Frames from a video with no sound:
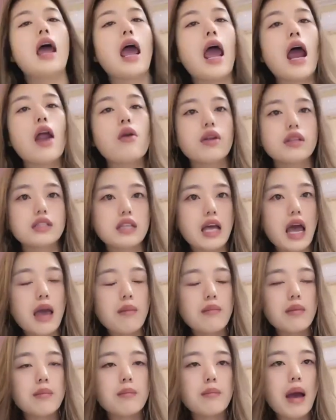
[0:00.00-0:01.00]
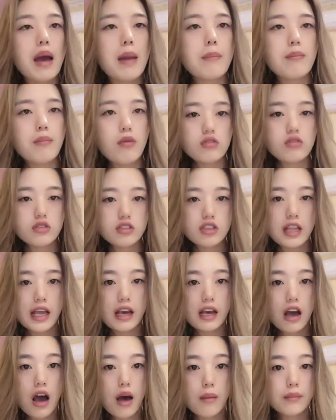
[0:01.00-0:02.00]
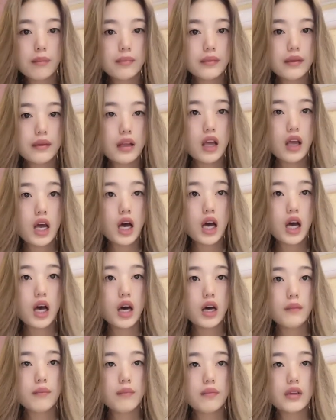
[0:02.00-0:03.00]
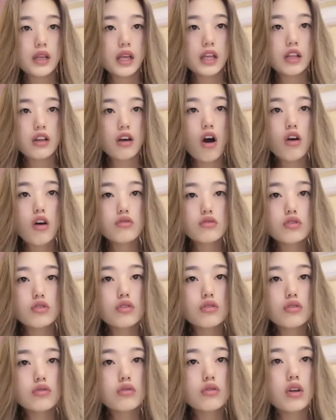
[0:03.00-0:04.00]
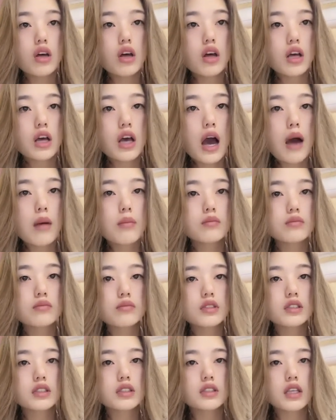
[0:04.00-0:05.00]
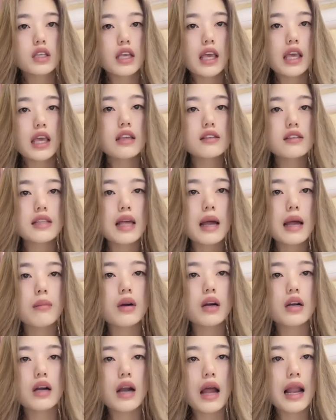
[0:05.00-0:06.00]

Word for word: Every time my birthday comes, um, it also comes in summer.